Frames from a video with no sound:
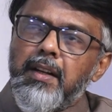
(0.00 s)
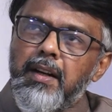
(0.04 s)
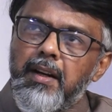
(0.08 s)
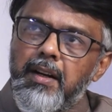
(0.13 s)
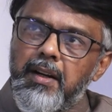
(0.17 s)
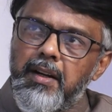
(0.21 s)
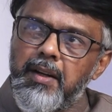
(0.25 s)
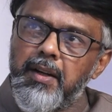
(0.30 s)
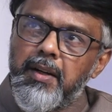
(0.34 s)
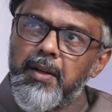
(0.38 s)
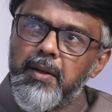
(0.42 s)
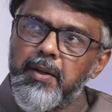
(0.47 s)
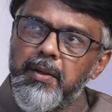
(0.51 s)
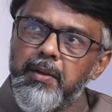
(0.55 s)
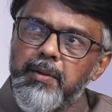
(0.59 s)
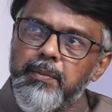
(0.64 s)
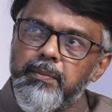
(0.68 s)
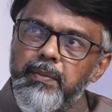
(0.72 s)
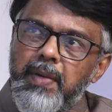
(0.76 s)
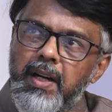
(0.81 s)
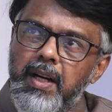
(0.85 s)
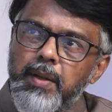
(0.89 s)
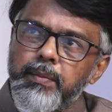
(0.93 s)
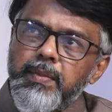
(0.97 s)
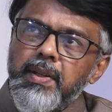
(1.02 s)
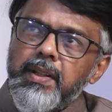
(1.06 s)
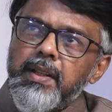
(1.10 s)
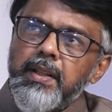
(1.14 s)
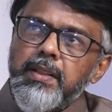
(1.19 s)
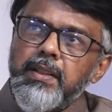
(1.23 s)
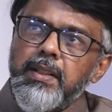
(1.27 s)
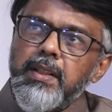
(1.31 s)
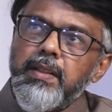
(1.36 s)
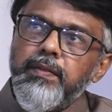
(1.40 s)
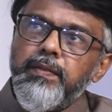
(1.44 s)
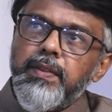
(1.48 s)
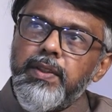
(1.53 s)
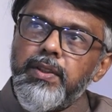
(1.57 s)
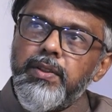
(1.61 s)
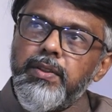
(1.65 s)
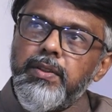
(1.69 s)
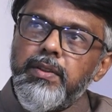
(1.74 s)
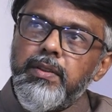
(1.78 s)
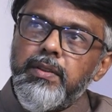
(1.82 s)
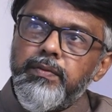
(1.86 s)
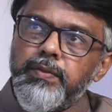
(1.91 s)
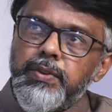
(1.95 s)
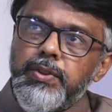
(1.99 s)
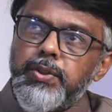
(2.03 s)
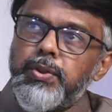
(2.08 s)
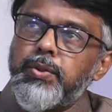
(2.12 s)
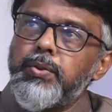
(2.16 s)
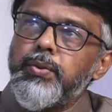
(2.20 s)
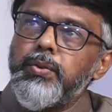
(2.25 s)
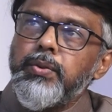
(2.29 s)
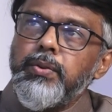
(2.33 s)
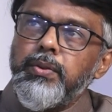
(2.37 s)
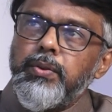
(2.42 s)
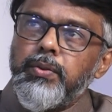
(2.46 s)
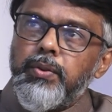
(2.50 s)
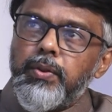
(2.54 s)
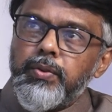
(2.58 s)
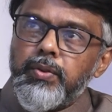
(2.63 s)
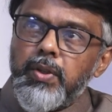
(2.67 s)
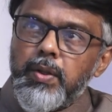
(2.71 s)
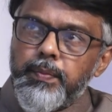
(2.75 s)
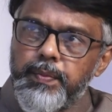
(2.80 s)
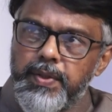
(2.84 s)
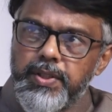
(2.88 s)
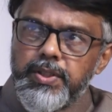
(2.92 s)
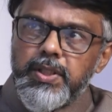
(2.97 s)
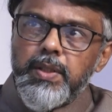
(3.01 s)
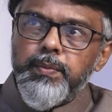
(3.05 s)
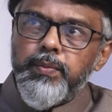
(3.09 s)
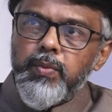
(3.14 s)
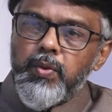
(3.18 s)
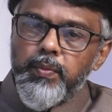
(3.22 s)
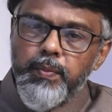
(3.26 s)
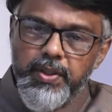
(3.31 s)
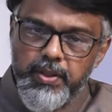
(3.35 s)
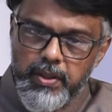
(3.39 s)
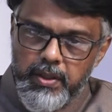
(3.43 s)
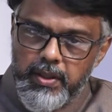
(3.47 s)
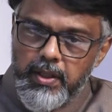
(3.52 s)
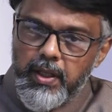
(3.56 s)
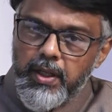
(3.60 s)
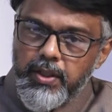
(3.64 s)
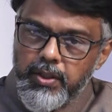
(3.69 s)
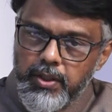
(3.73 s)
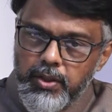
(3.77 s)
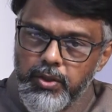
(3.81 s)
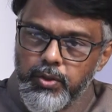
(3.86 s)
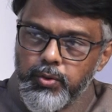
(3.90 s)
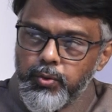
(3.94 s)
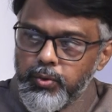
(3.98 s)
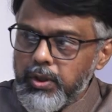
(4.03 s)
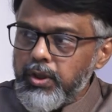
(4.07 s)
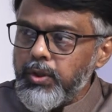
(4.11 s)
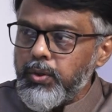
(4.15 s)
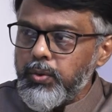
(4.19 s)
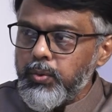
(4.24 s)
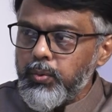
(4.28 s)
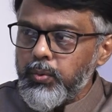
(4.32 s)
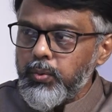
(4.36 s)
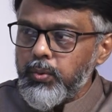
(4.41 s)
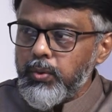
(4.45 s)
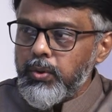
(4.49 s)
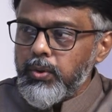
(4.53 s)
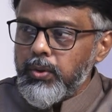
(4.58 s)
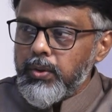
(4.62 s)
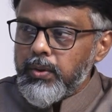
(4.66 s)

Mahatma Gandhi withdrew non-cooperation movement in 1922